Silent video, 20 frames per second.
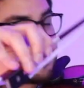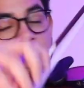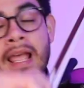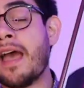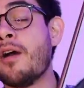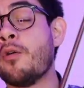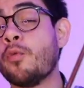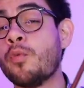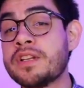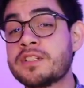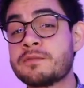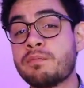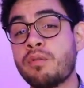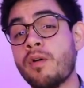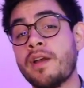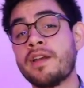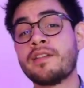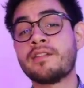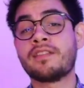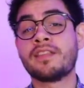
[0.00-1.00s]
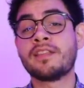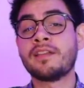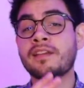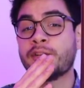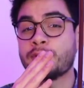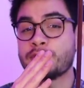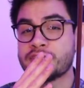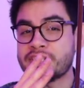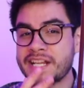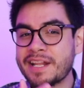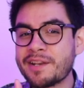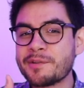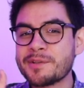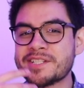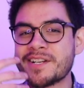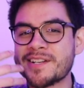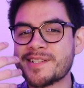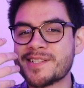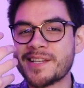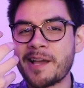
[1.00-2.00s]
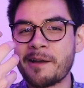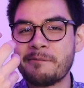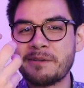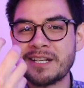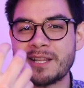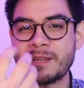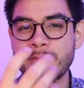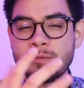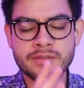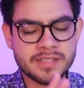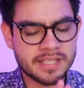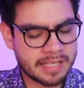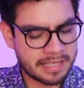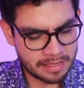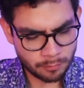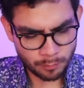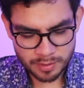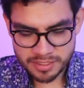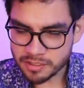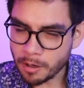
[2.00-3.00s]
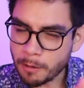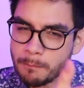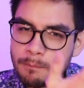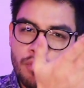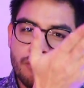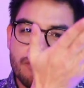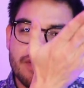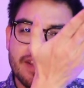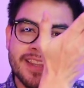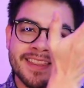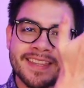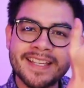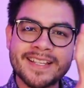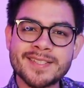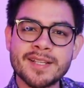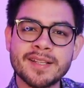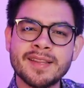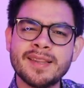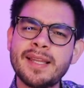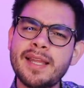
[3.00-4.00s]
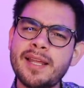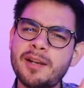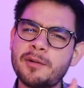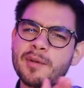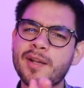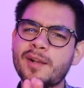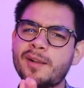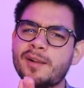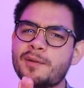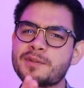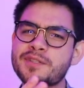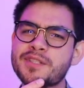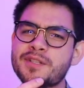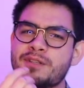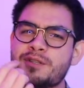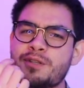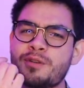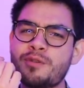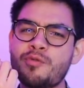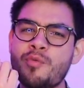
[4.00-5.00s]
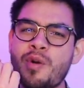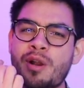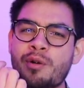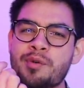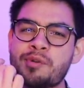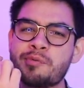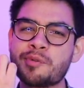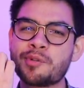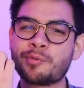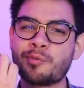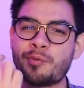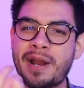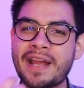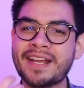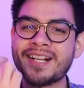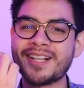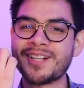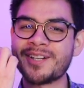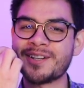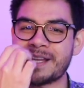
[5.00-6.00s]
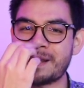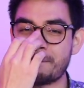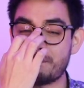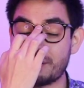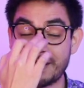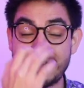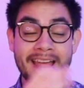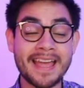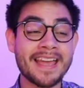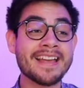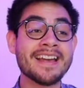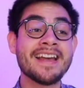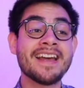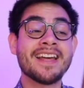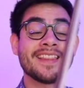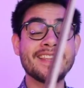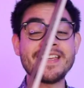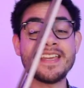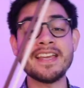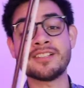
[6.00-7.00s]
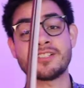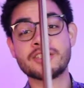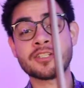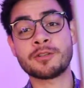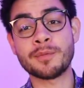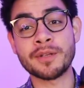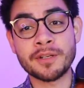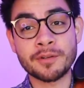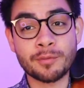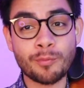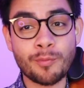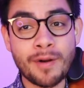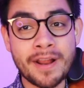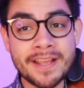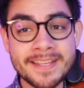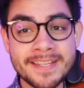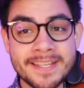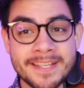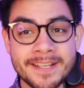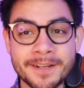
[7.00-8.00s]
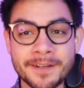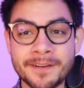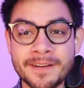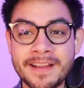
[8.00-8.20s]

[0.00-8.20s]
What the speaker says: At which point the crescendo starts to come into the music, and then we start moving things a little bit closer to where we would regularly play the instrument right here.